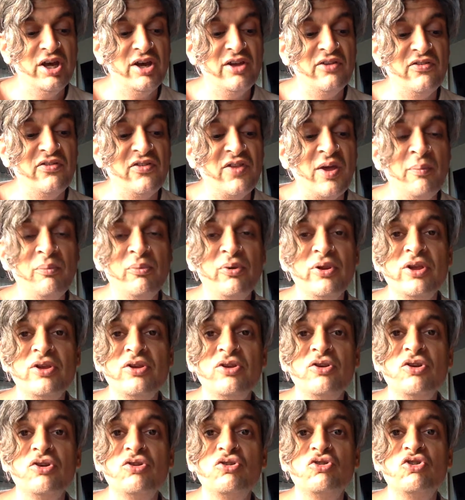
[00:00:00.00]

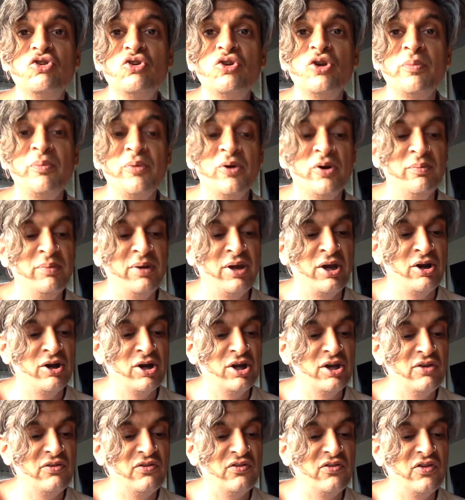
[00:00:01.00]
assembling juniper
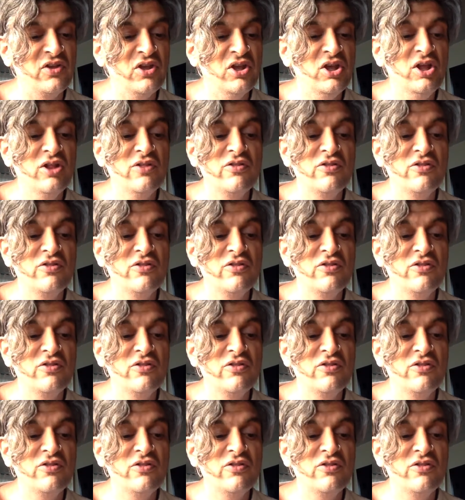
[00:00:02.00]
berries,